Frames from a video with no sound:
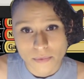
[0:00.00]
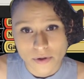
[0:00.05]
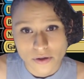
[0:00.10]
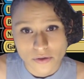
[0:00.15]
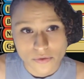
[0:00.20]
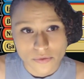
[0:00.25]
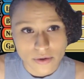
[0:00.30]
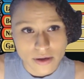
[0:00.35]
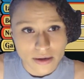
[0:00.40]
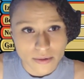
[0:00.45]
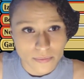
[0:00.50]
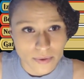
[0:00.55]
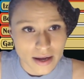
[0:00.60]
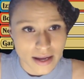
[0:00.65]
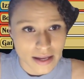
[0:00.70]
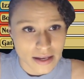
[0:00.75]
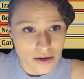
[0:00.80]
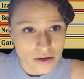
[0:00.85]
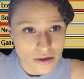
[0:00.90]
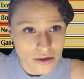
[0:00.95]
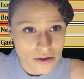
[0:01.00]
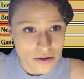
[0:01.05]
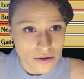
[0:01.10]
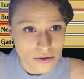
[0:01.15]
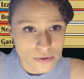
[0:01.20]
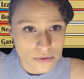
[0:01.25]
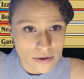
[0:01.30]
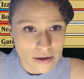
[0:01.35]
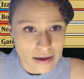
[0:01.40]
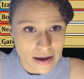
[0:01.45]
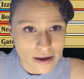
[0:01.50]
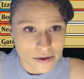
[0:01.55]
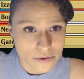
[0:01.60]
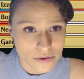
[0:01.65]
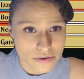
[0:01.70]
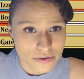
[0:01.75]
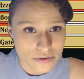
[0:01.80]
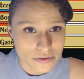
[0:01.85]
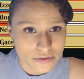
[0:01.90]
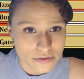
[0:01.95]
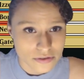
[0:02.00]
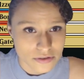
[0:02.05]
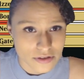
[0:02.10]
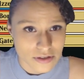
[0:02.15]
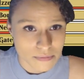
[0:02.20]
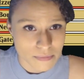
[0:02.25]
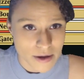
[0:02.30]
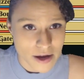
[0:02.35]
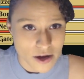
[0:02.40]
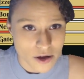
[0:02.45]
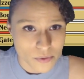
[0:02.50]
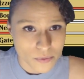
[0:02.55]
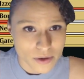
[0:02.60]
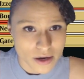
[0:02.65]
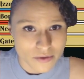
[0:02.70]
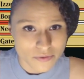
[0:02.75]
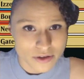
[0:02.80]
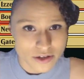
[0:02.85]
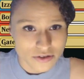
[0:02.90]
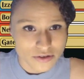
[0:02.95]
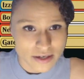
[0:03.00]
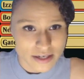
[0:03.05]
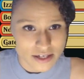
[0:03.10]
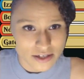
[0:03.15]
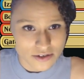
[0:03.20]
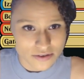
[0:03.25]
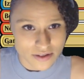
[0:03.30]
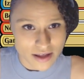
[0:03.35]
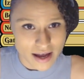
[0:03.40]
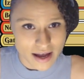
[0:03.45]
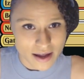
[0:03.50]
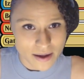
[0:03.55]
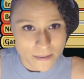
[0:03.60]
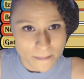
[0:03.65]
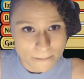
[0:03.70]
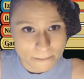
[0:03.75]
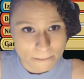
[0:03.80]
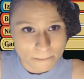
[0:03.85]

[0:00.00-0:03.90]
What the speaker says: Green, white, no, counter spell. We're not really trying to do that.